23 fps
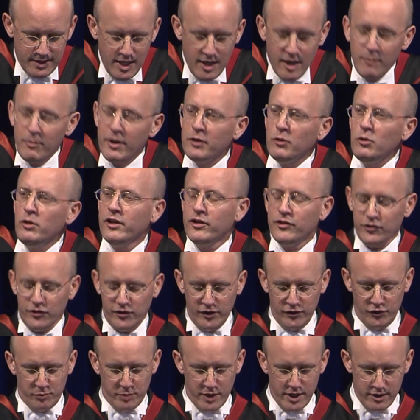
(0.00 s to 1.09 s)
But all this
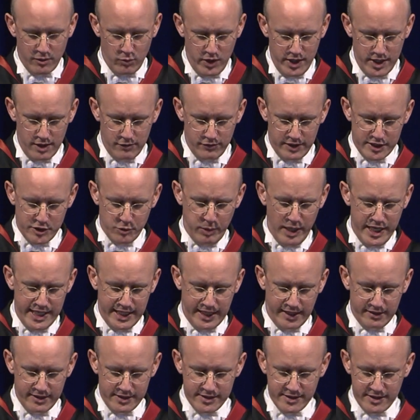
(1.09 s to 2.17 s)
is by way of
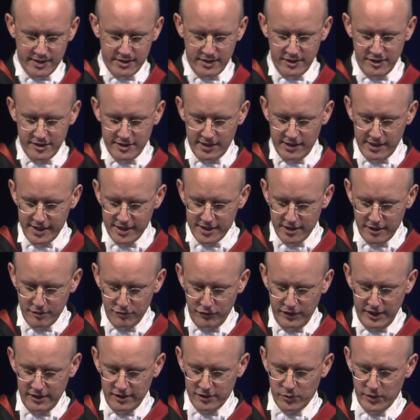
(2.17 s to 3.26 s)
explaining the sudden delight I
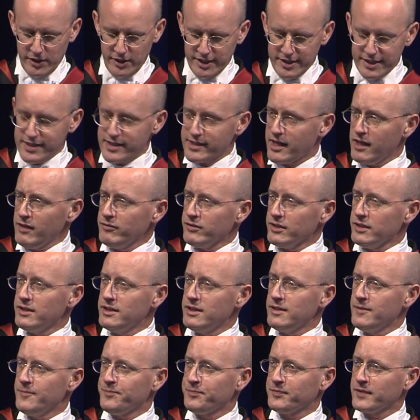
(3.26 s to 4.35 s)
felt when I discovered